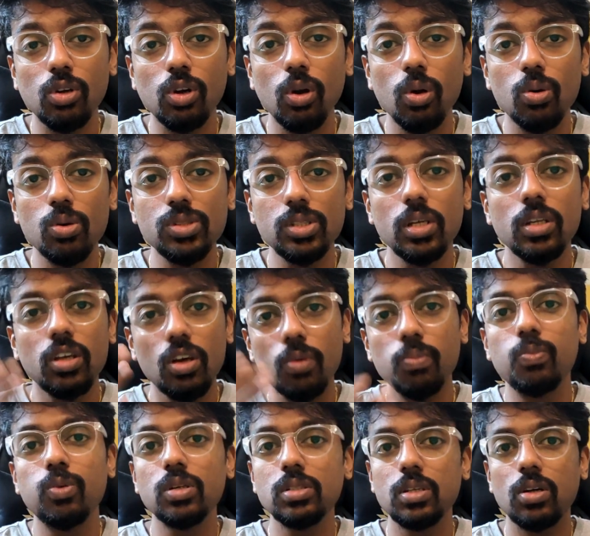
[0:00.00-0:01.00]
closer, your
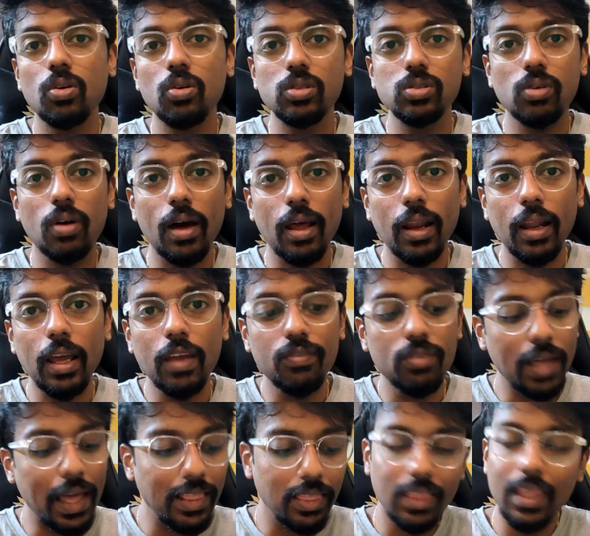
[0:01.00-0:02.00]
books are also
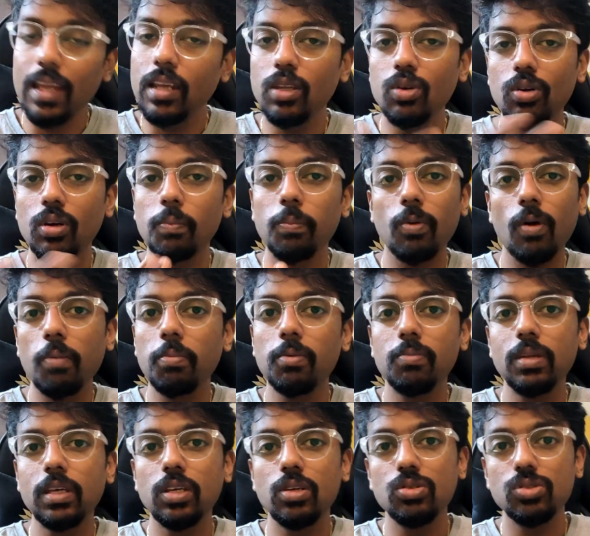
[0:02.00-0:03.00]
arrived, and then you could
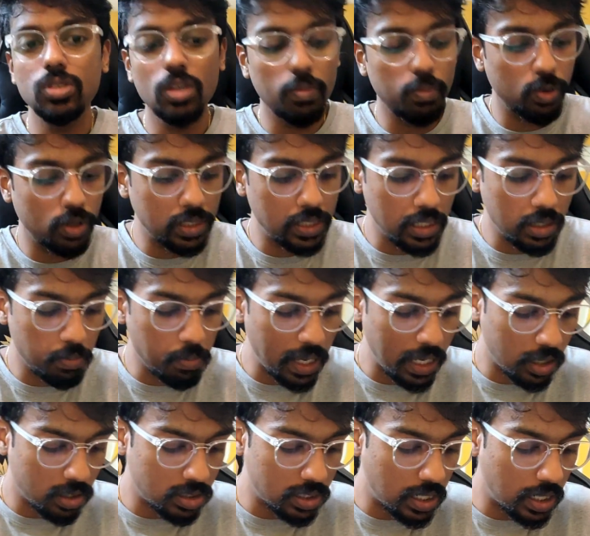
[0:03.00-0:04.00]
probably use your books
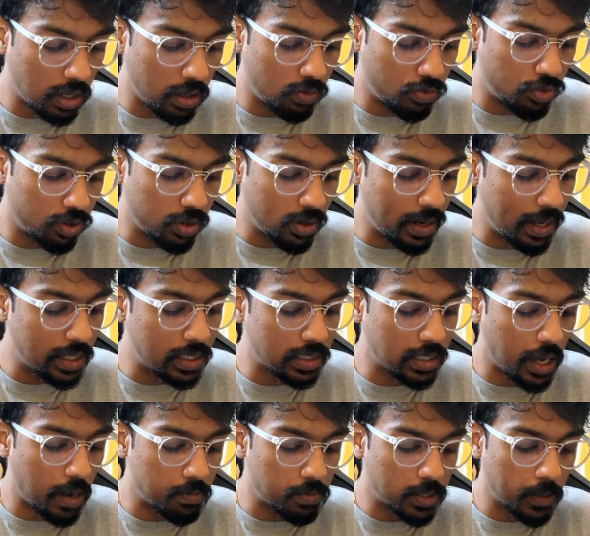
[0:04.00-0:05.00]
and study for your
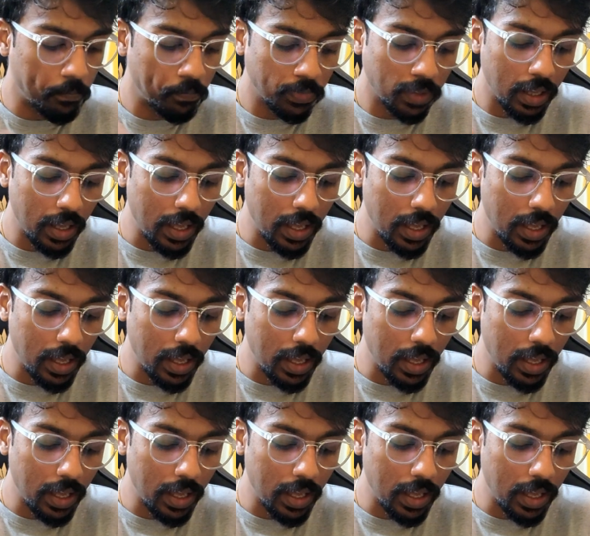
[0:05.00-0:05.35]
exams.